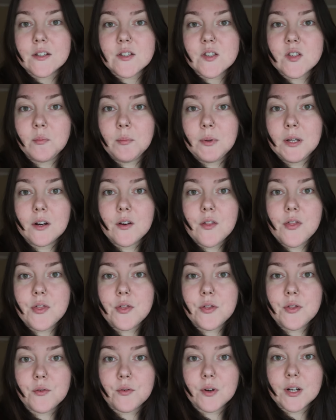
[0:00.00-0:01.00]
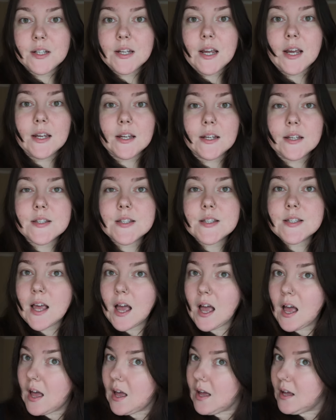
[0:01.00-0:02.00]
so I'm here 3 days
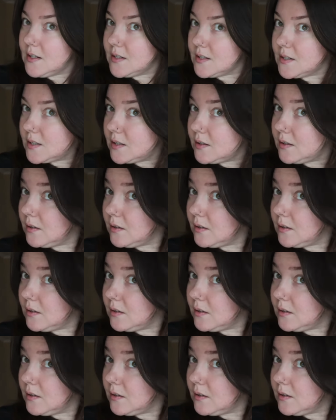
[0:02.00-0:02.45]
and